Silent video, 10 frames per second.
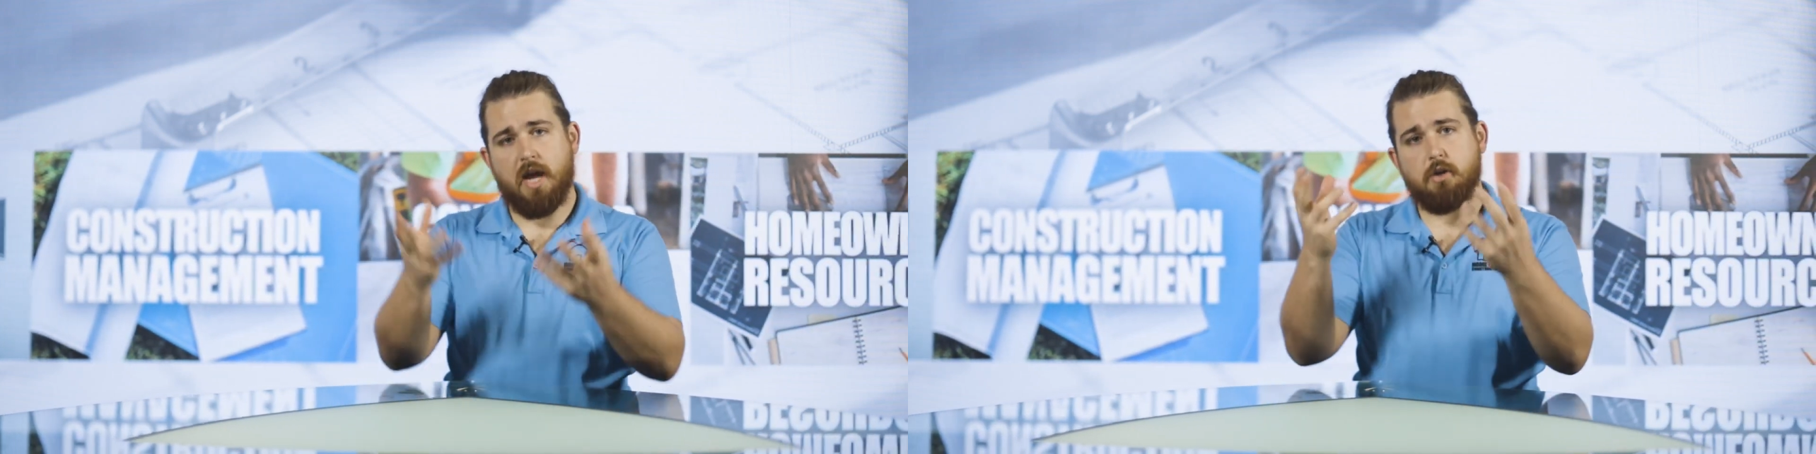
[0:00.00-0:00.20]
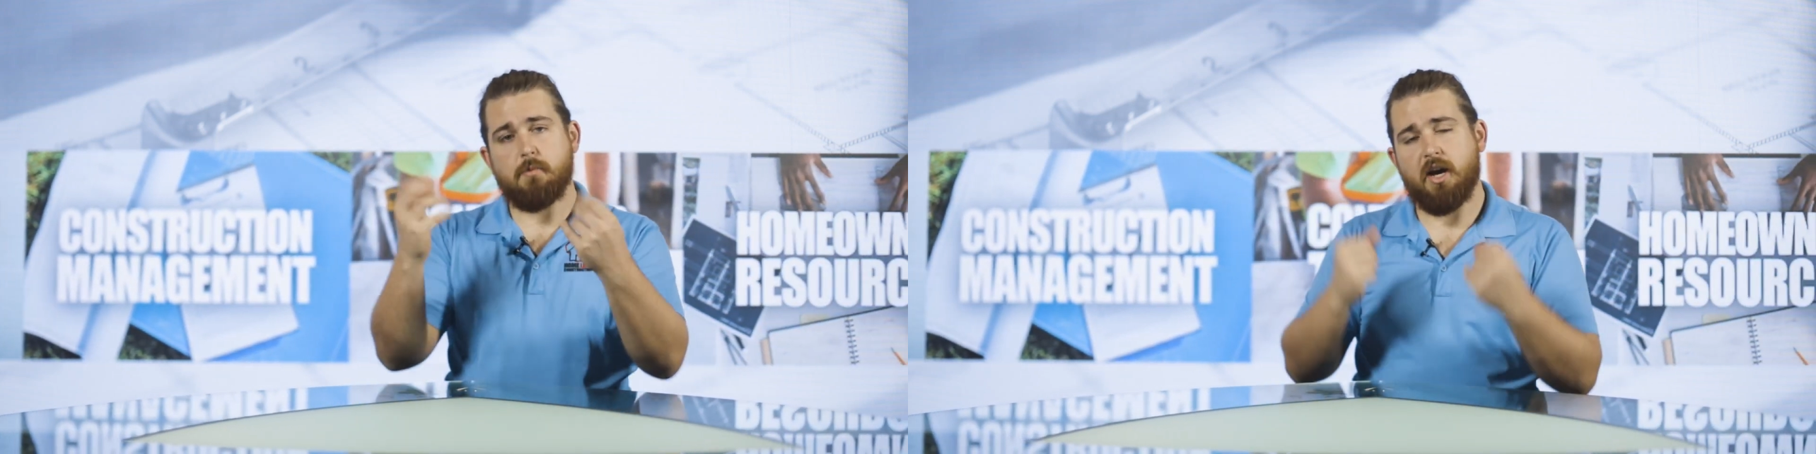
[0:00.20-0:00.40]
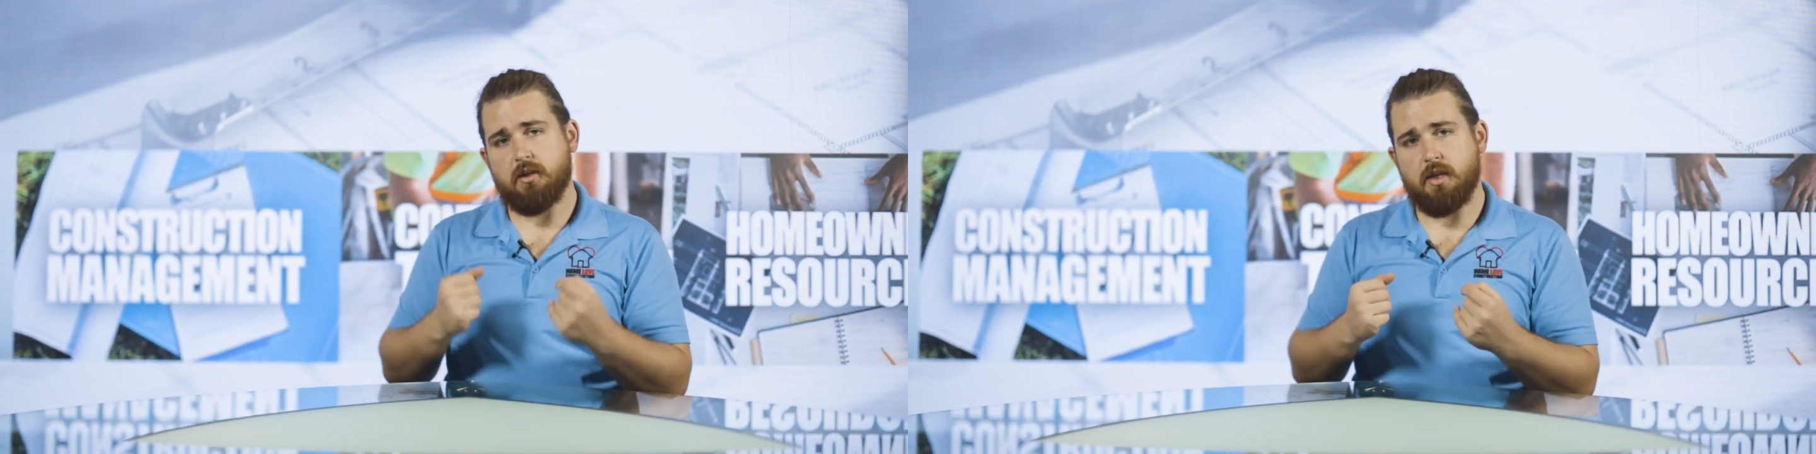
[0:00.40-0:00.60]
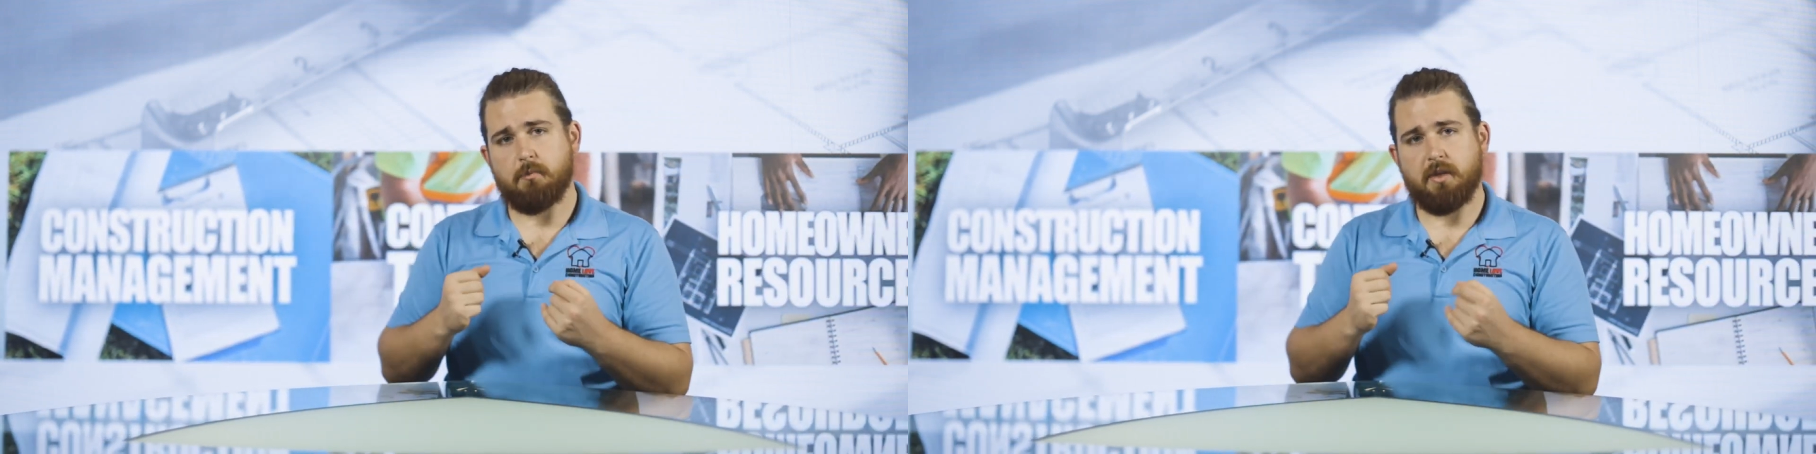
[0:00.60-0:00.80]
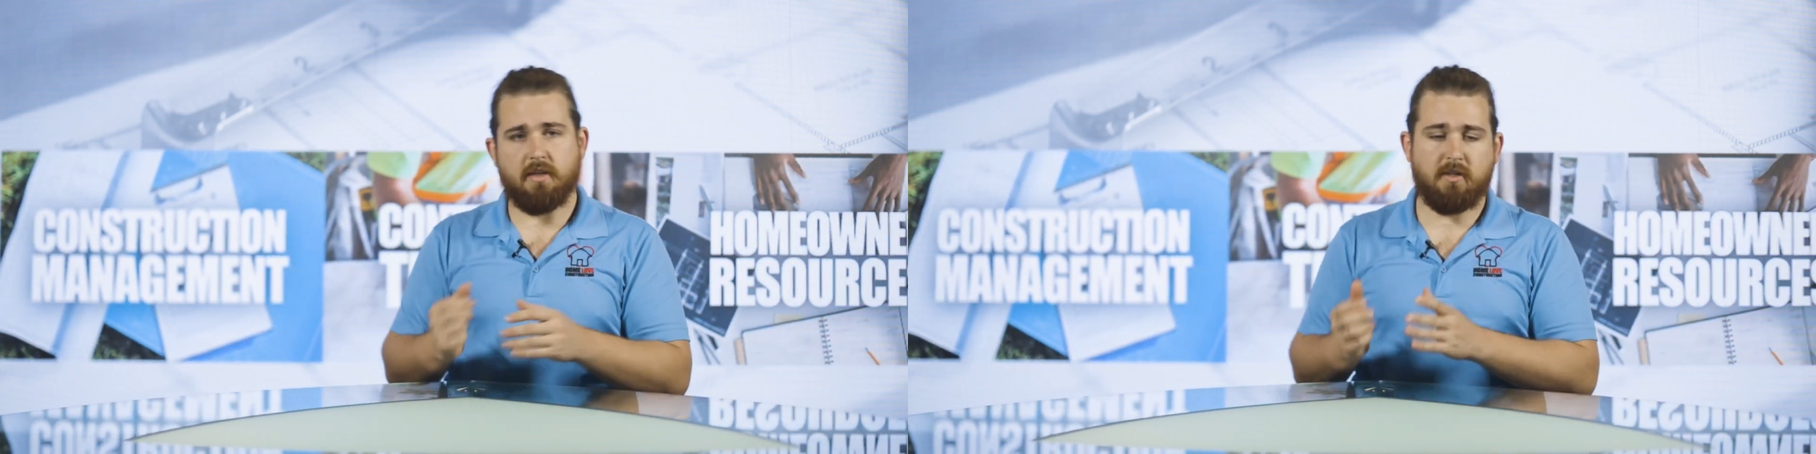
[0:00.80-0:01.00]
How do you buy online
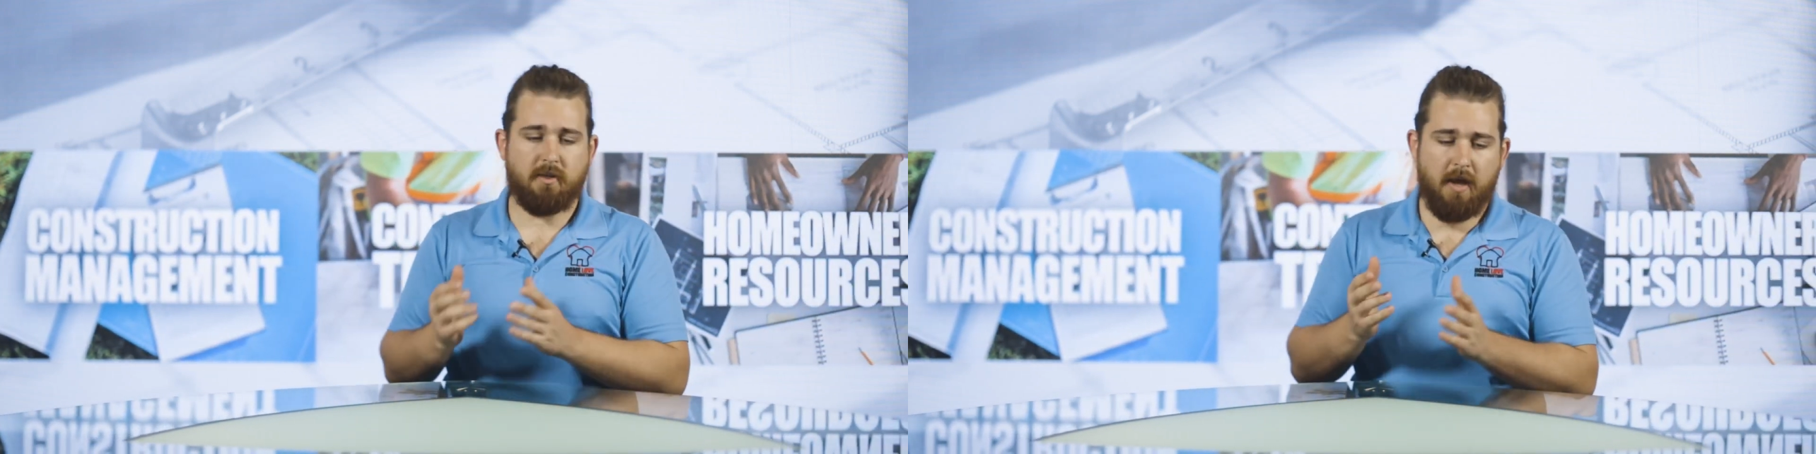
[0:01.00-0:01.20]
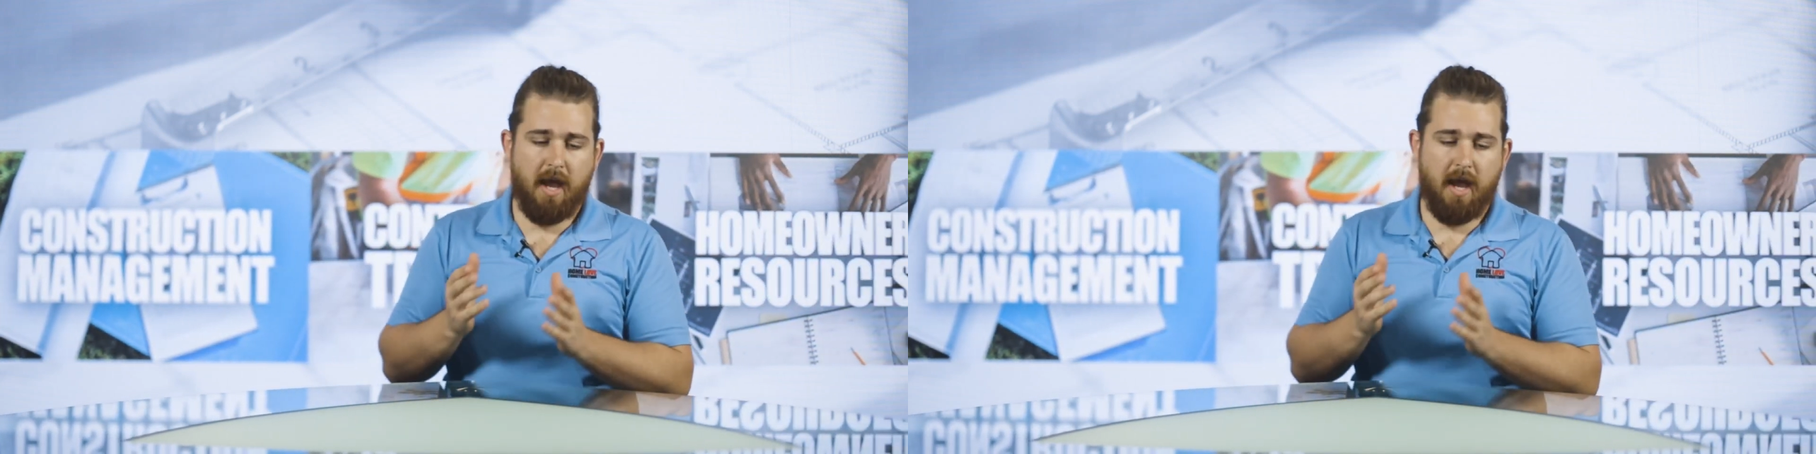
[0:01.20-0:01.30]
plans and